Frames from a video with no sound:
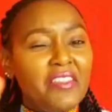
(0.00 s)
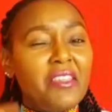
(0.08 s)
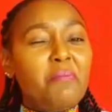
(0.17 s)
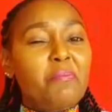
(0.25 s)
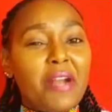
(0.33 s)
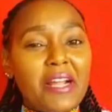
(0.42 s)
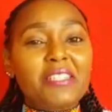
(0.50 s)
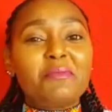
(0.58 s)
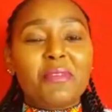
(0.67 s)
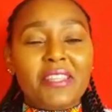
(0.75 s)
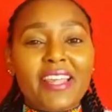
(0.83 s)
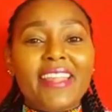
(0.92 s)
They pranked
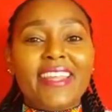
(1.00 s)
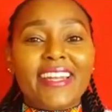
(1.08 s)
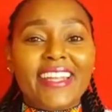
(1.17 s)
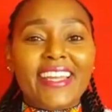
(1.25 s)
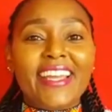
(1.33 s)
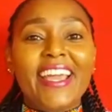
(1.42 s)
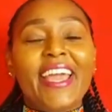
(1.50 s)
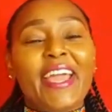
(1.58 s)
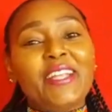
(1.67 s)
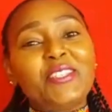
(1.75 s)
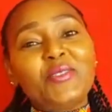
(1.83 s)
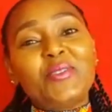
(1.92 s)
me the other day.
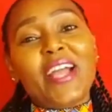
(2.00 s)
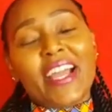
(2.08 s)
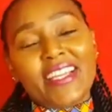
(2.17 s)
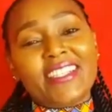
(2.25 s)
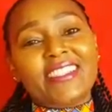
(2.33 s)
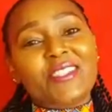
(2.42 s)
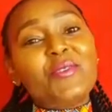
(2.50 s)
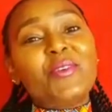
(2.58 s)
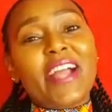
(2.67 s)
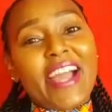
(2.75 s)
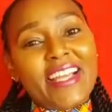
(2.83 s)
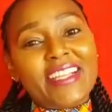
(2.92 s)
And you guys, you
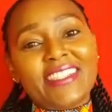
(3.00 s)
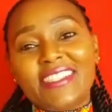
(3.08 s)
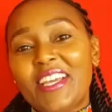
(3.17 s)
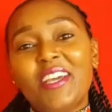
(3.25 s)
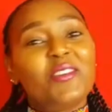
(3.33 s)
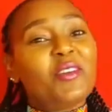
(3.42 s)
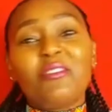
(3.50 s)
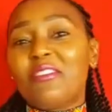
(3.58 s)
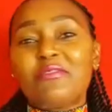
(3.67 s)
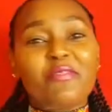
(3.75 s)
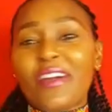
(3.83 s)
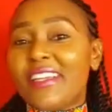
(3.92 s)
guys, you're
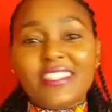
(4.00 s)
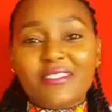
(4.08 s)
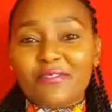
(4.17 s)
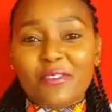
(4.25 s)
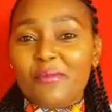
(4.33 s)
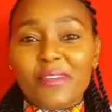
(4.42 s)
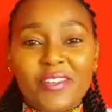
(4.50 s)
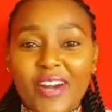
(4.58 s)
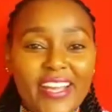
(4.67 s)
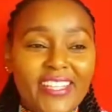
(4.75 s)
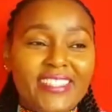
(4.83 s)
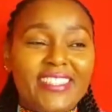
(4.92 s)
not fighting for me,
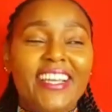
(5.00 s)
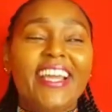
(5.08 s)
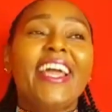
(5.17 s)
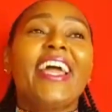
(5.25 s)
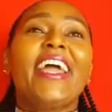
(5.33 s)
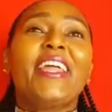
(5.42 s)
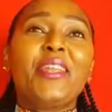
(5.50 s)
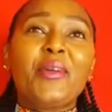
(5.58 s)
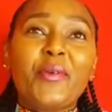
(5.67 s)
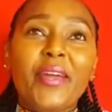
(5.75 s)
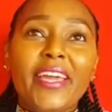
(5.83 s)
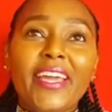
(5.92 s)
right?
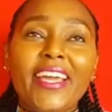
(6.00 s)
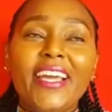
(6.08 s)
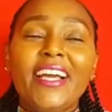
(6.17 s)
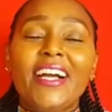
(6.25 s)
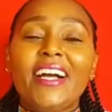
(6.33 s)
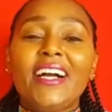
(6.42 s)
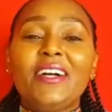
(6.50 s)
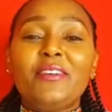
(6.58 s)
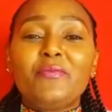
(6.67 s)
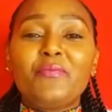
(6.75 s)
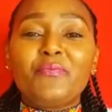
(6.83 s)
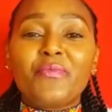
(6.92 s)
Anyway,
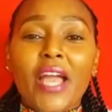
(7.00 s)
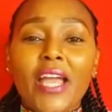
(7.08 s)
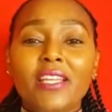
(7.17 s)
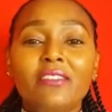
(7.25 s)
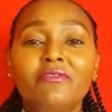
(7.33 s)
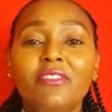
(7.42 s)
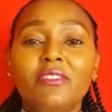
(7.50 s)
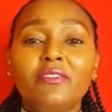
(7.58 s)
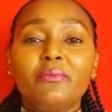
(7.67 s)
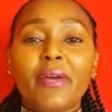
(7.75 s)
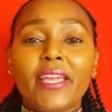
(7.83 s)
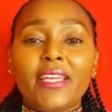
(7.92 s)
um, I
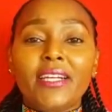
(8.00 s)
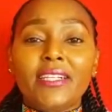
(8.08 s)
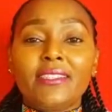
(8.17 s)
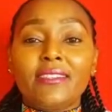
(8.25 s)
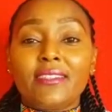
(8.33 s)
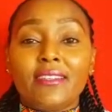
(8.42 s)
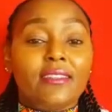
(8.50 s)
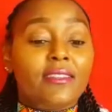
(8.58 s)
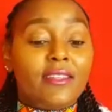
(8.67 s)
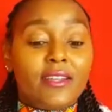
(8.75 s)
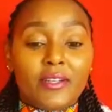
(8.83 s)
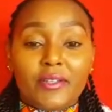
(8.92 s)
involved my girls
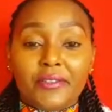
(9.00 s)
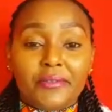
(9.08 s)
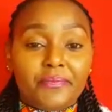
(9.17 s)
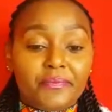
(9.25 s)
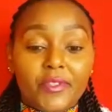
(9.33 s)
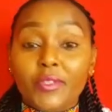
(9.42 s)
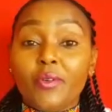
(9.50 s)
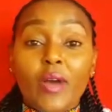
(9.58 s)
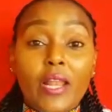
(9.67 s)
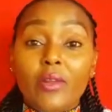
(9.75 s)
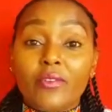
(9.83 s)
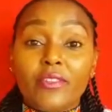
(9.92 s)
in the, you know,
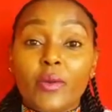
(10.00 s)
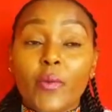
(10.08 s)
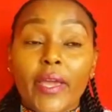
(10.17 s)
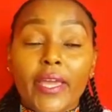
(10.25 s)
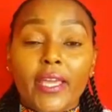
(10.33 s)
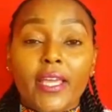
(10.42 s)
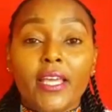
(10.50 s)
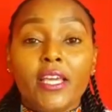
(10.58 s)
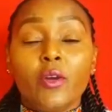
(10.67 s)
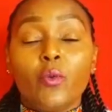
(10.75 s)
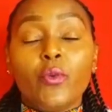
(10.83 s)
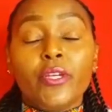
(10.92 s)
along the way,
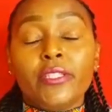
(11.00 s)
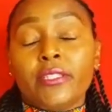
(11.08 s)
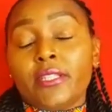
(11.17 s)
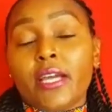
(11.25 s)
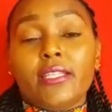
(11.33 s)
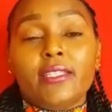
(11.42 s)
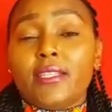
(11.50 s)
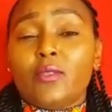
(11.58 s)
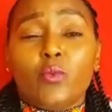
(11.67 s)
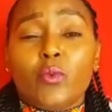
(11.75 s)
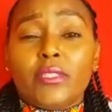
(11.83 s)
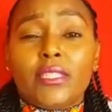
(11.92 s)
which I
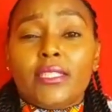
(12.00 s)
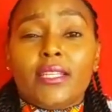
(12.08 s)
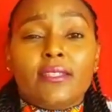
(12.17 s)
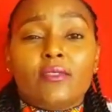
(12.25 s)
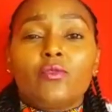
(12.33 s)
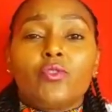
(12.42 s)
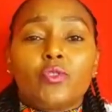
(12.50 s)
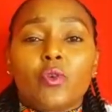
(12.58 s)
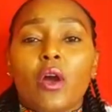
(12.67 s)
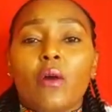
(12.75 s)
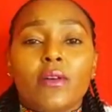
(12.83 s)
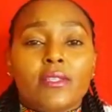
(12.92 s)
just wanted us to
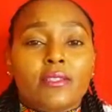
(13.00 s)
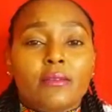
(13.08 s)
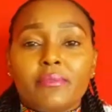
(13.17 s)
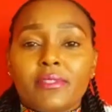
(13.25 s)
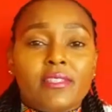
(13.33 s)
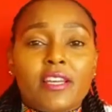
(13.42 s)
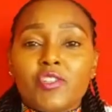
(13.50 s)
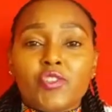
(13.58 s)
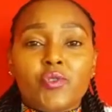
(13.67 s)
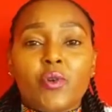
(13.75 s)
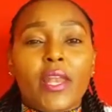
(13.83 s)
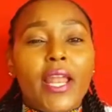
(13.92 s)
show our
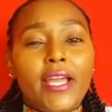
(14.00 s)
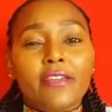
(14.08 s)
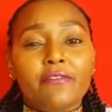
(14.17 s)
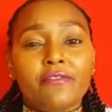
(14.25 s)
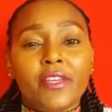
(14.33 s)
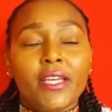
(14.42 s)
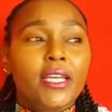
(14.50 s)
substantial life